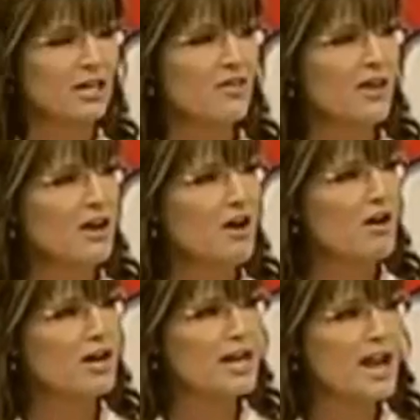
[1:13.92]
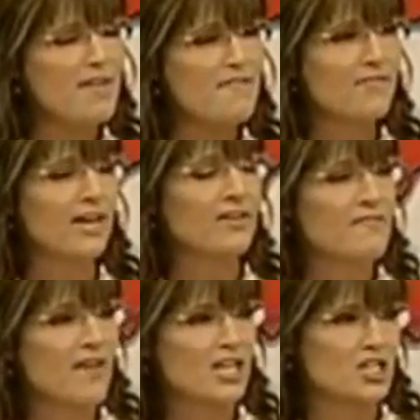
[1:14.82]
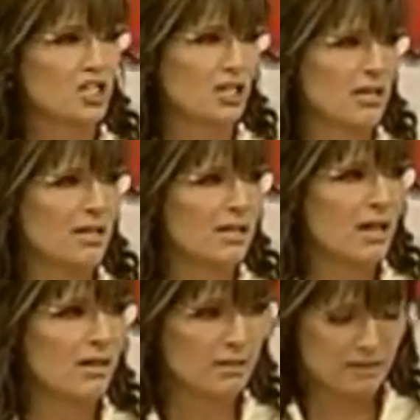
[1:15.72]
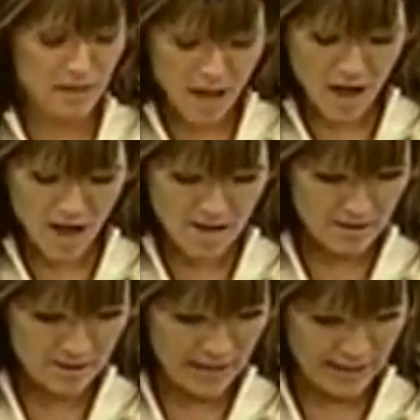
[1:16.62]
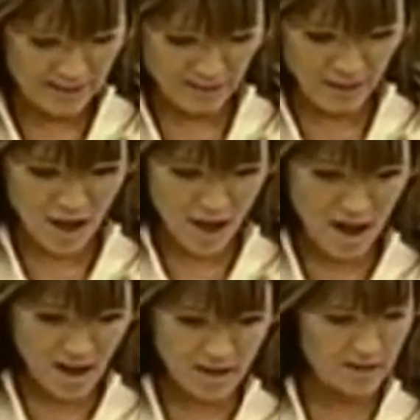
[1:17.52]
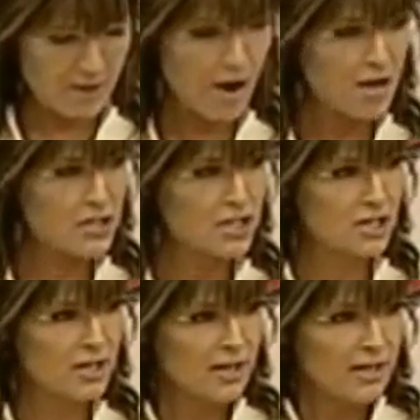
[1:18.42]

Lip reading: You know, there are enough conventional, long and large